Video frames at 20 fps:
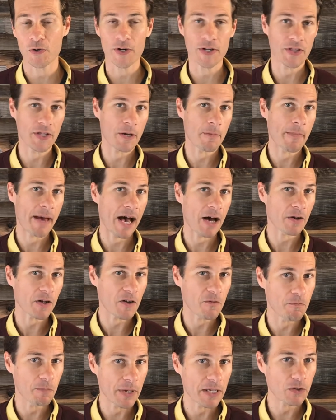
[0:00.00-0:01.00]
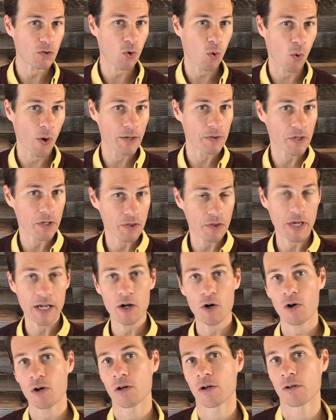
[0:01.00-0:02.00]
the amount of Bitcoin that they
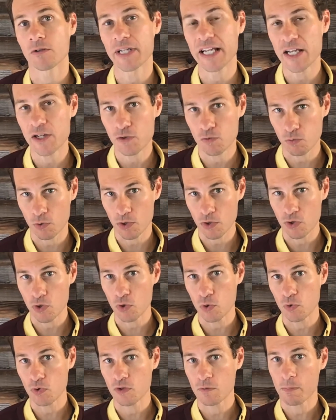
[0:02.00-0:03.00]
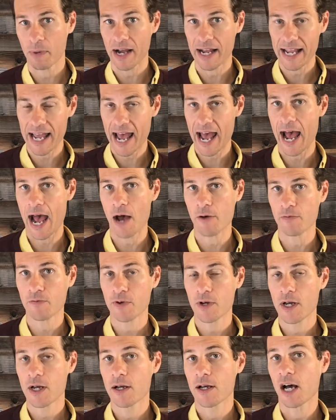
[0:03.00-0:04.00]
earn is reduced by half
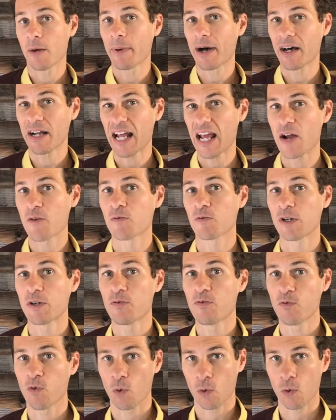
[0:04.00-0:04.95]
about every 4